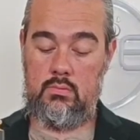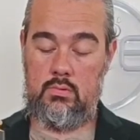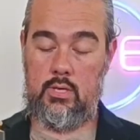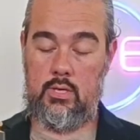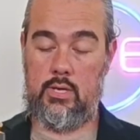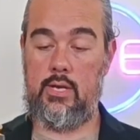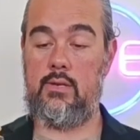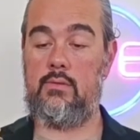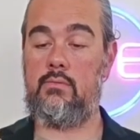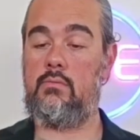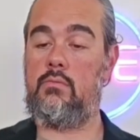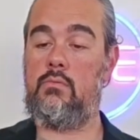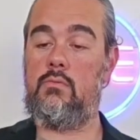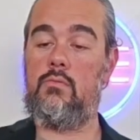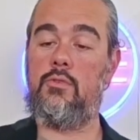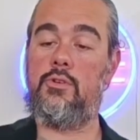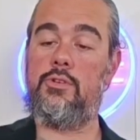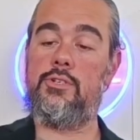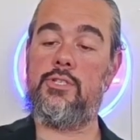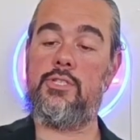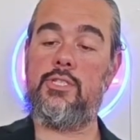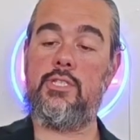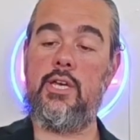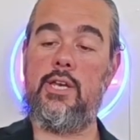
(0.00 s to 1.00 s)
Again, when
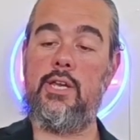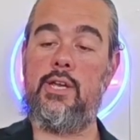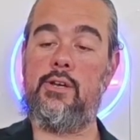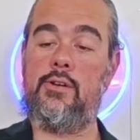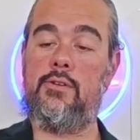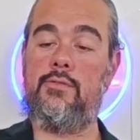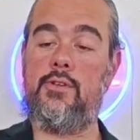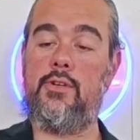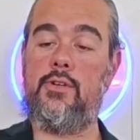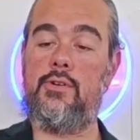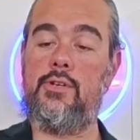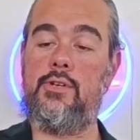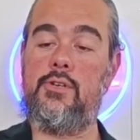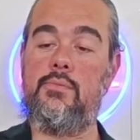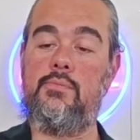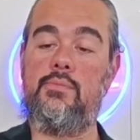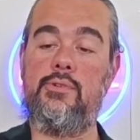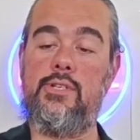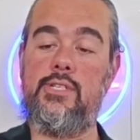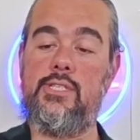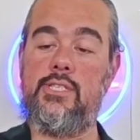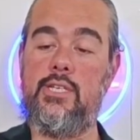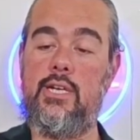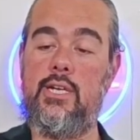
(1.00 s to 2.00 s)
you're setting or viewing your
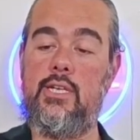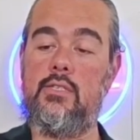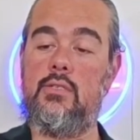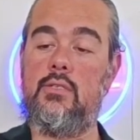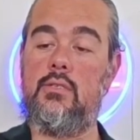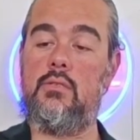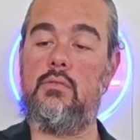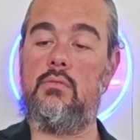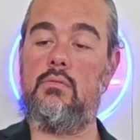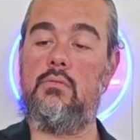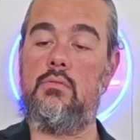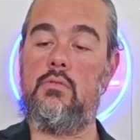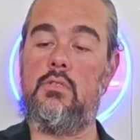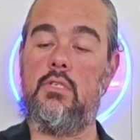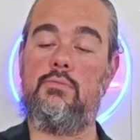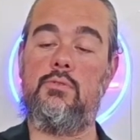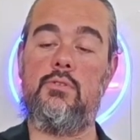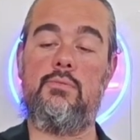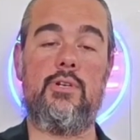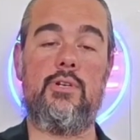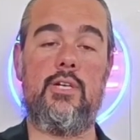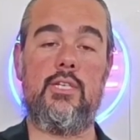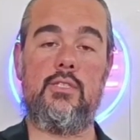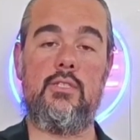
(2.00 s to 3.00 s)
presets, simply
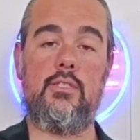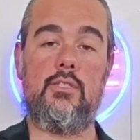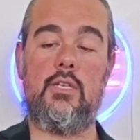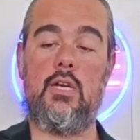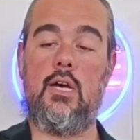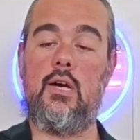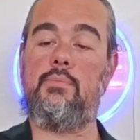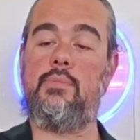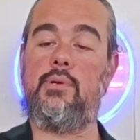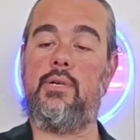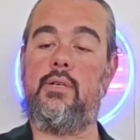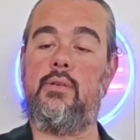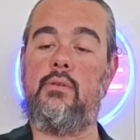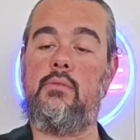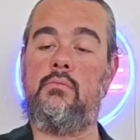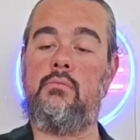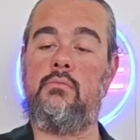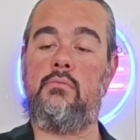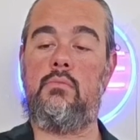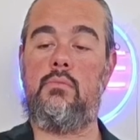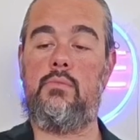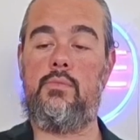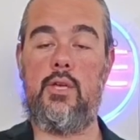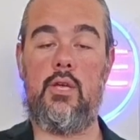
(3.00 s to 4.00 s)
press the top
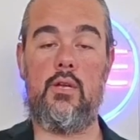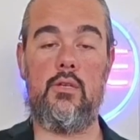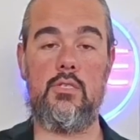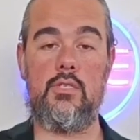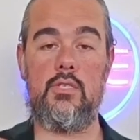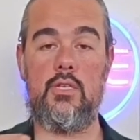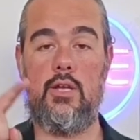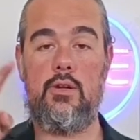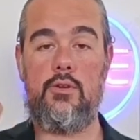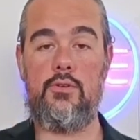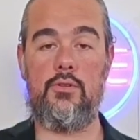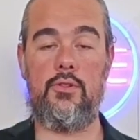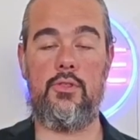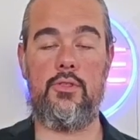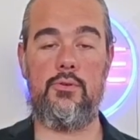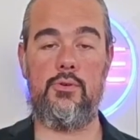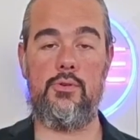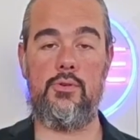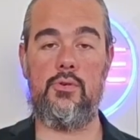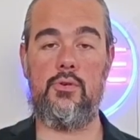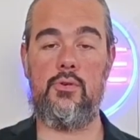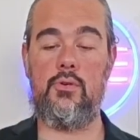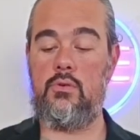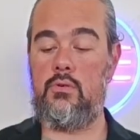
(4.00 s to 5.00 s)
button. That'll cycle
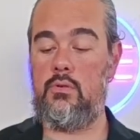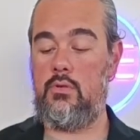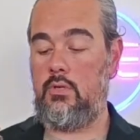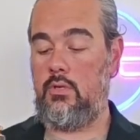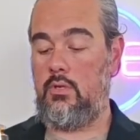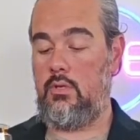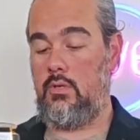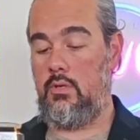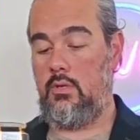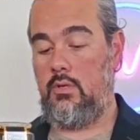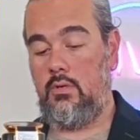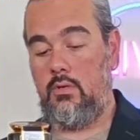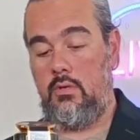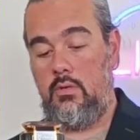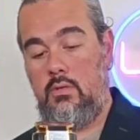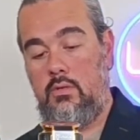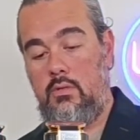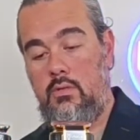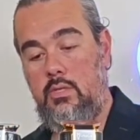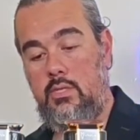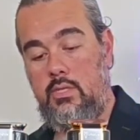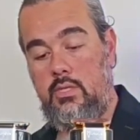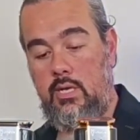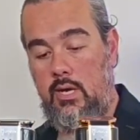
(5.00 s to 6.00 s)
through
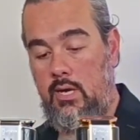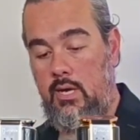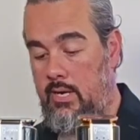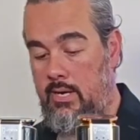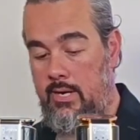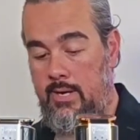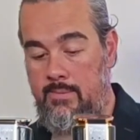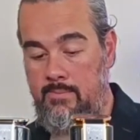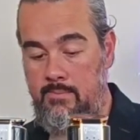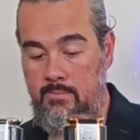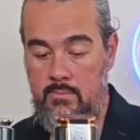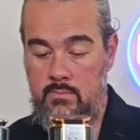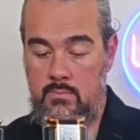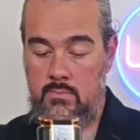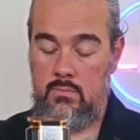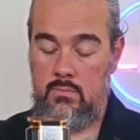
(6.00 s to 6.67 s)
time,